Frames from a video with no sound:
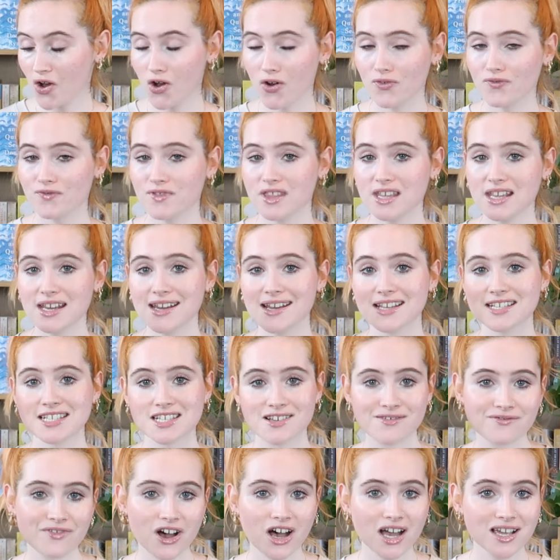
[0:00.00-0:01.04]
of the
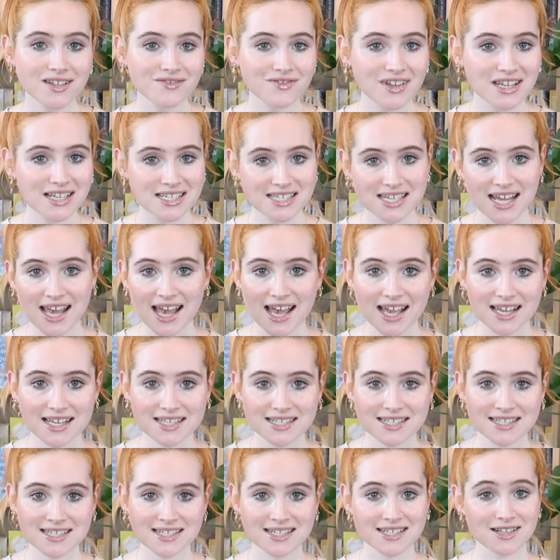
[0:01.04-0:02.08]
surviving
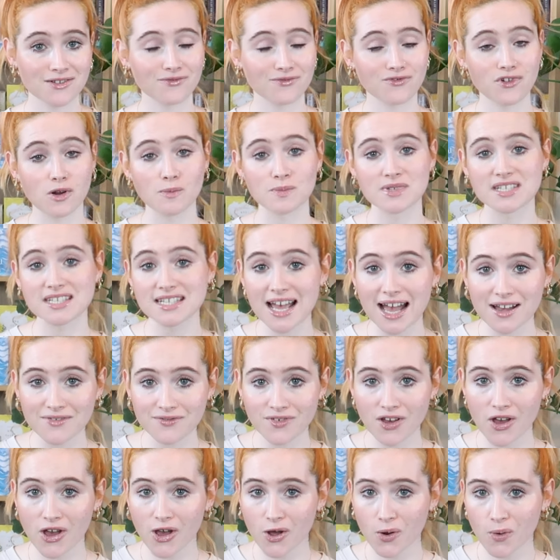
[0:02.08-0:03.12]
texts from
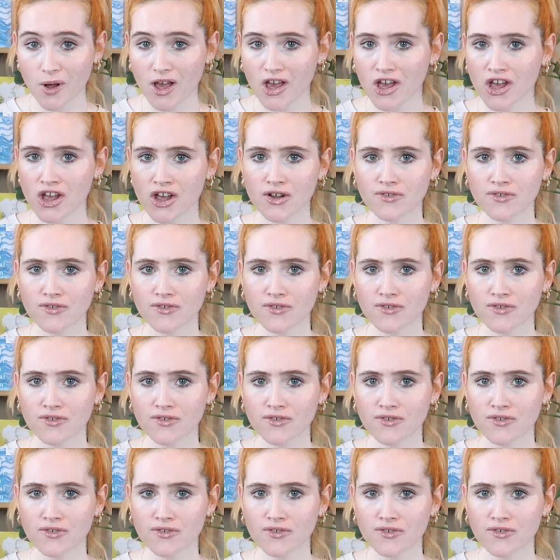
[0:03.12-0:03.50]
Sappho,